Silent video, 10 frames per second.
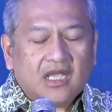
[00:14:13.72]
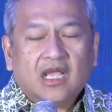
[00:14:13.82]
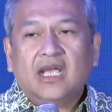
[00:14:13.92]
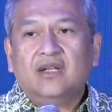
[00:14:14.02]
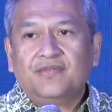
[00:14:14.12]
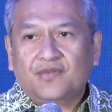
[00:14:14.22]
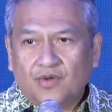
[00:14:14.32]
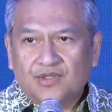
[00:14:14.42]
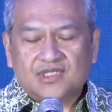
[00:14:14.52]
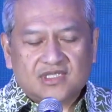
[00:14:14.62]
And of
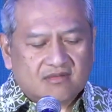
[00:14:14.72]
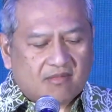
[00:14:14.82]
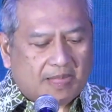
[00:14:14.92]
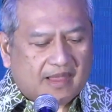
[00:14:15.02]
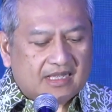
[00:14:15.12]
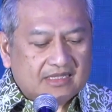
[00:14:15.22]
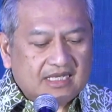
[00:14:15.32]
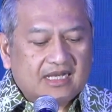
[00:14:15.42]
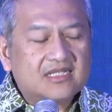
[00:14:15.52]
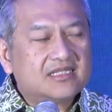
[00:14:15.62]
course,
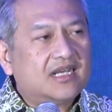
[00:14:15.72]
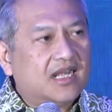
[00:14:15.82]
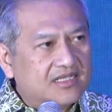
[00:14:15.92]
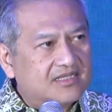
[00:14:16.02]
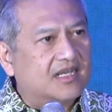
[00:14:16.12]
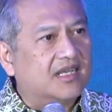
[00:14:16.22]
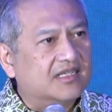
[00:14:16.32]
Yayasan Khazanah.